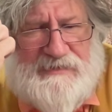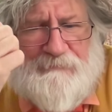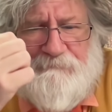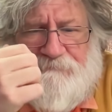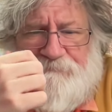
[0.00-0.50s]

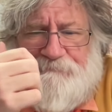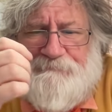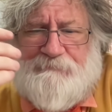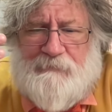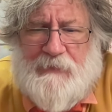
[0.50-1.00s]

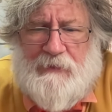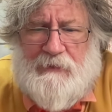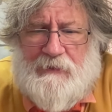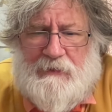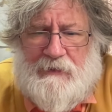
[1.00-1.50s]

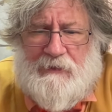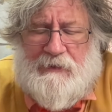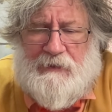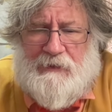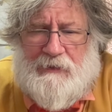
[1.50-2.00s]

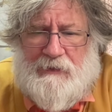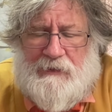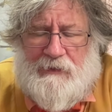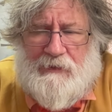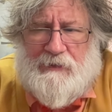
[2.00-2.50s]

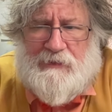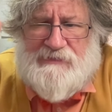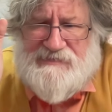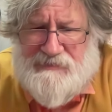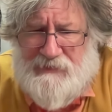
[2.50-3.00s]

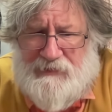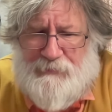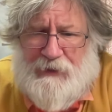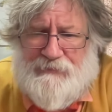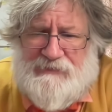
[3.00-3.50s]
concern
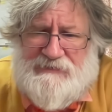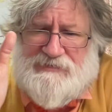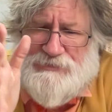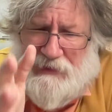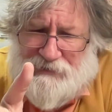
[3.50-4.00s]
about the
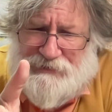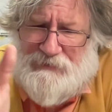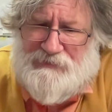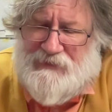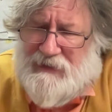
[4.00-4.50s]

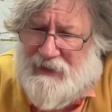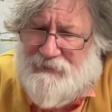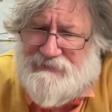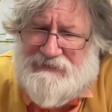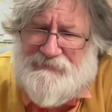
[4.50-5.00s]
structure and the
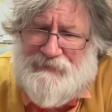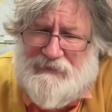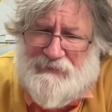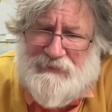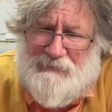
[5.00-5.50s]
clarity of the
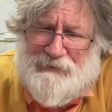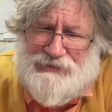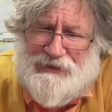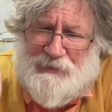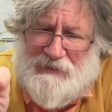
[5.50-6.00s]
agreement.
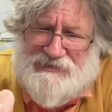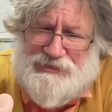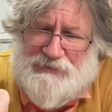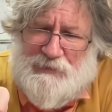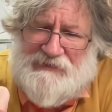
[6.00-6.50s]
She
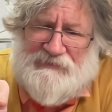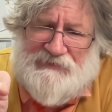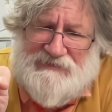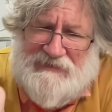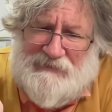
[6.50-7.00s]
questioned whether the
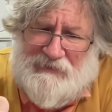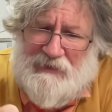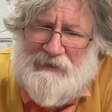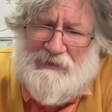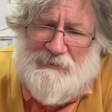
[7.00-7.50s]
deal
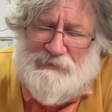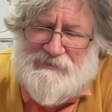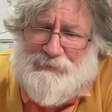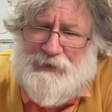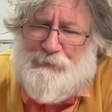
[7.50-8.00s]
was
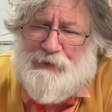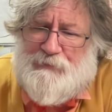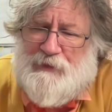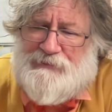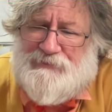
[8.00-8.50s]
appropriate
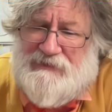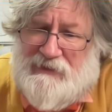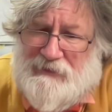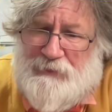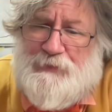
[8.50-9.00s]
and whether it
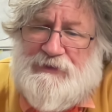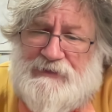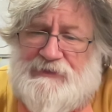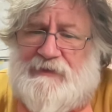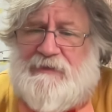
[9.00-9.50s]

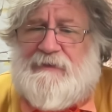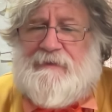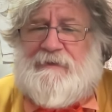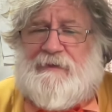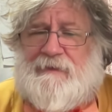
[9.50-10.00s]
included
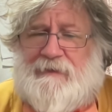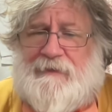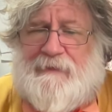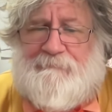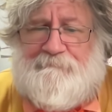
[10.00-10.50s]

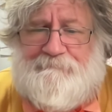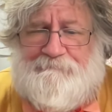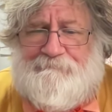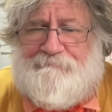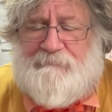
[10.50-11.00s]

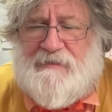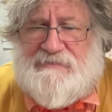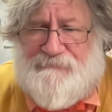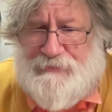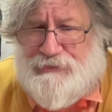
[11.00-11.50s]

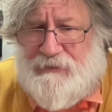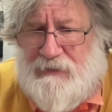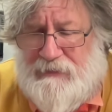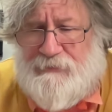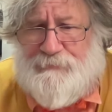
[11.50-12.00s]
sufficient
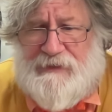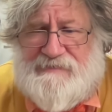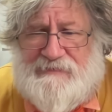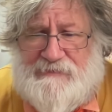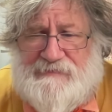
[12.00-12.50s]
legal
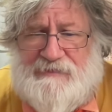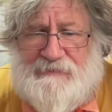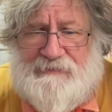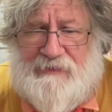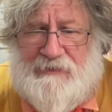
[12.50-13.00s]
precedents.
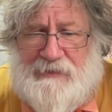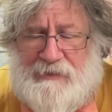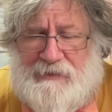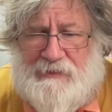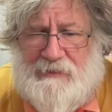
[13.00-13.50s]
And
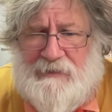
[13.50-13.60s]
her